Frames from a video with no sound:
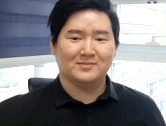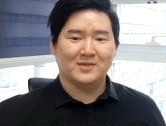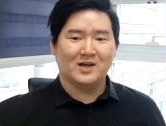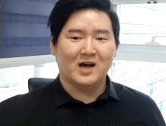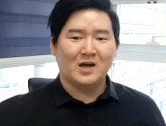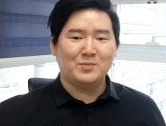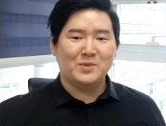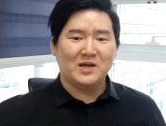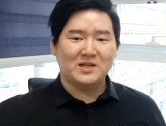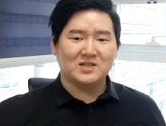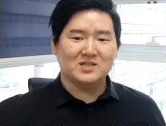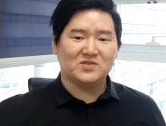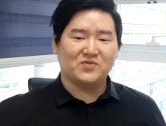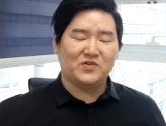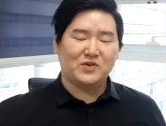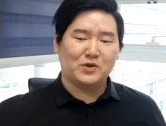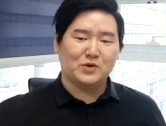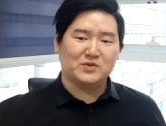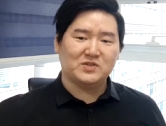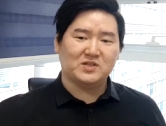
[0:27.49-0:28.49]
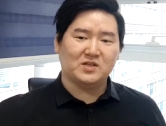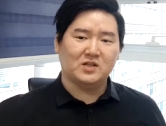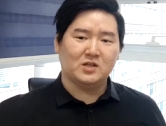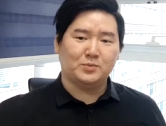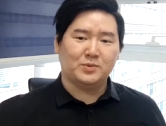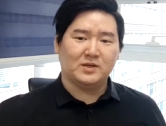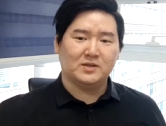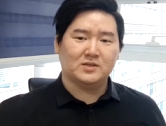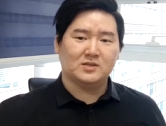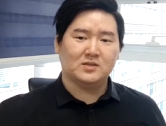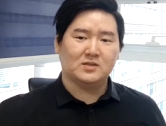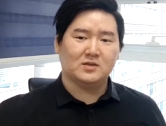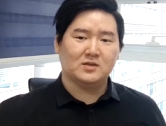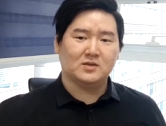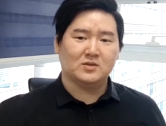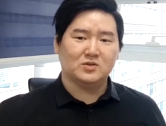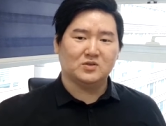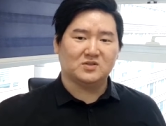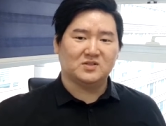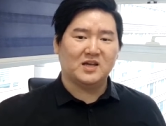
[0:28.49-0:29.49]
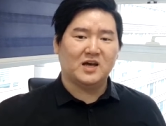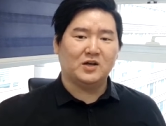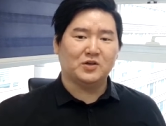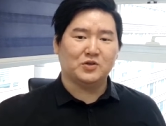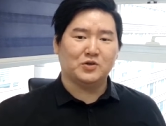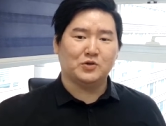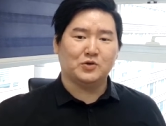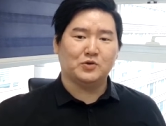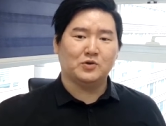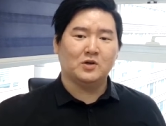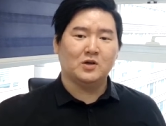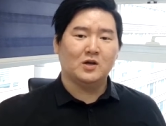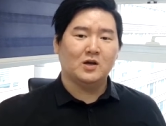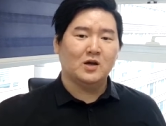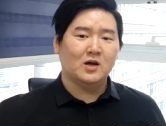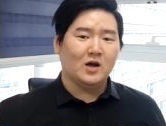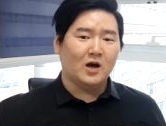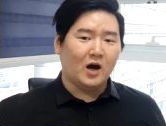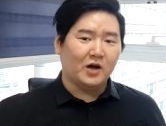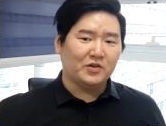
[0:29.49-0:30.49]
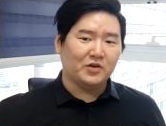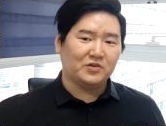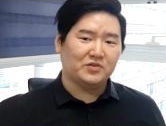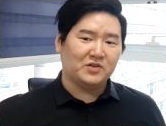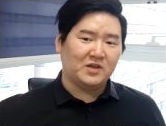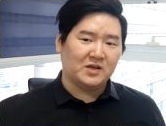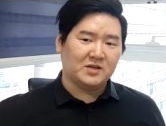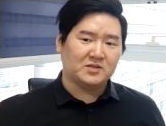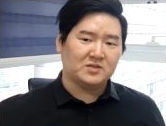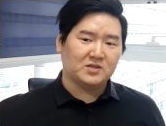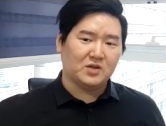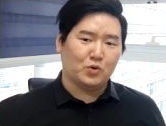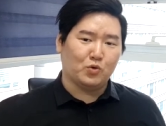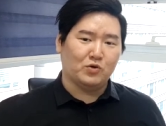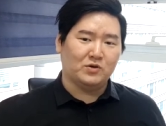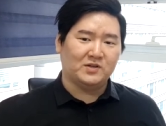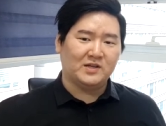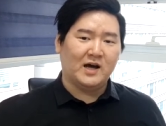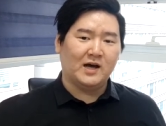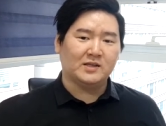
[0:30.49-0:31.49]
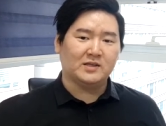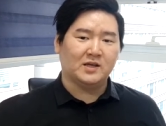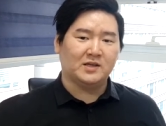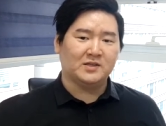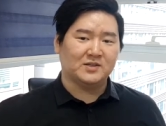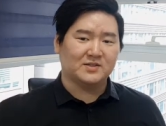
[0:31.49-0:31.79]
I made this video syllabus to tell you other things that were not in the